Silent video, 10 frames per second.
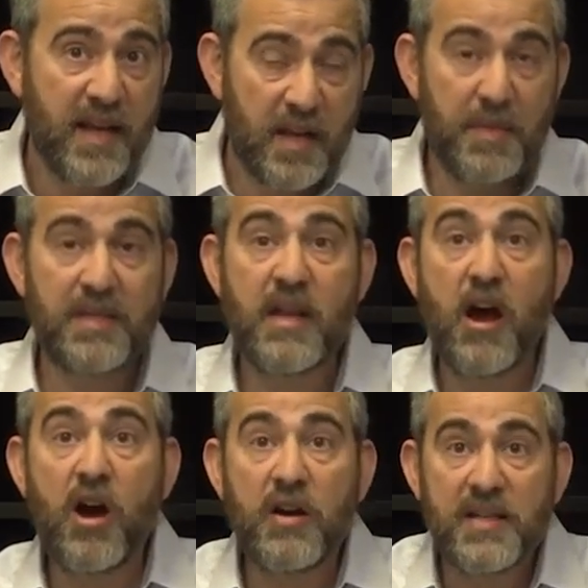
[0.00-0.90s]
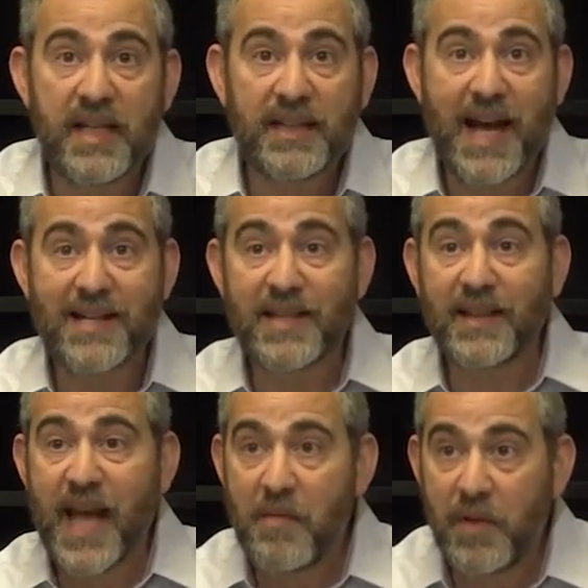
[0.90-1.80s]
it means Ha'oras Hadas,
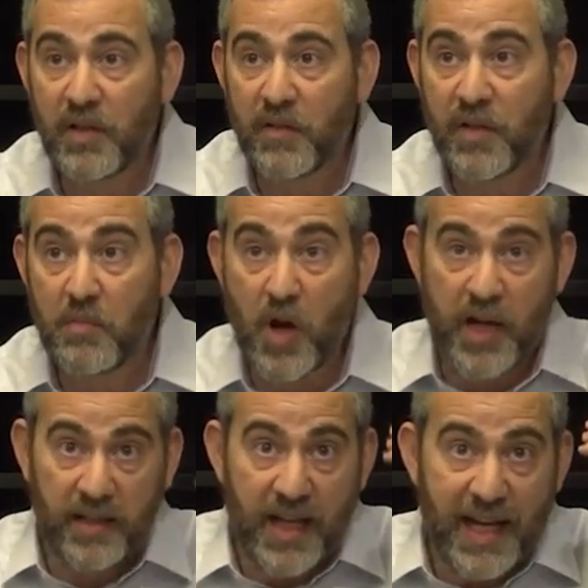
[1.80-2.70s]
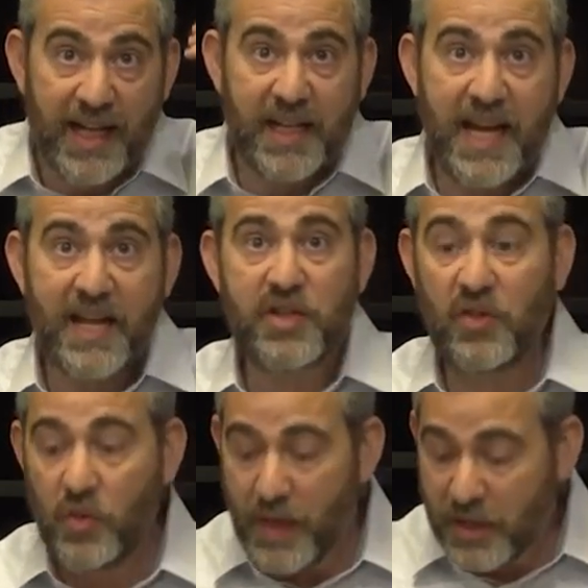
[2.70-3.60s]
enlightenment of the mind,
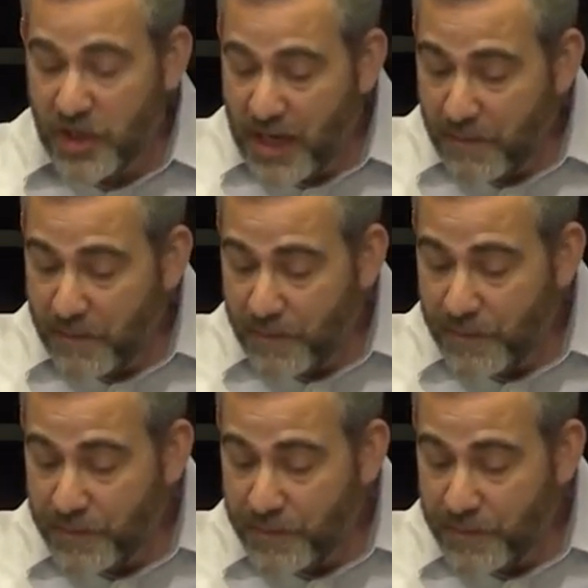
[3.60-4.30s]
connection to Hashem